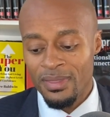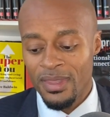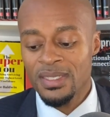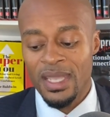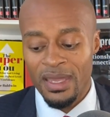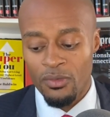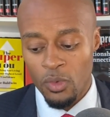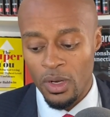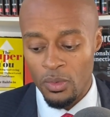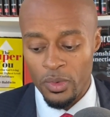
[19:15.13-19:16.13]
this kind of
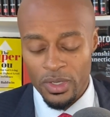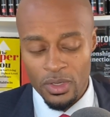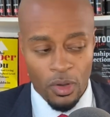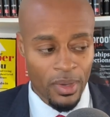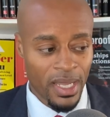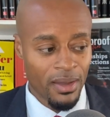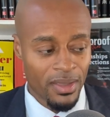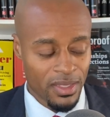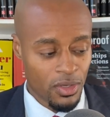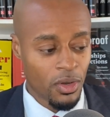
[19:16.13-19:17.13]
work where you're going
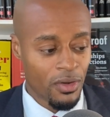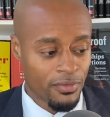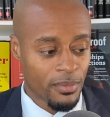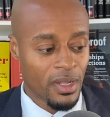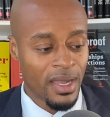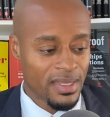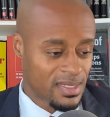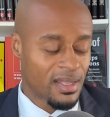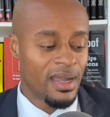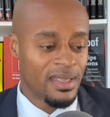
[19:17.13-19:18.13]
out and you're going from client
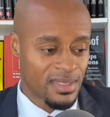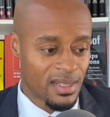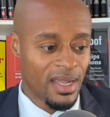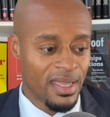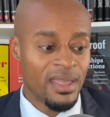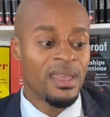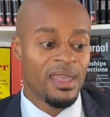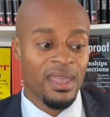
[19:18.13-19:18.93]
to client to client,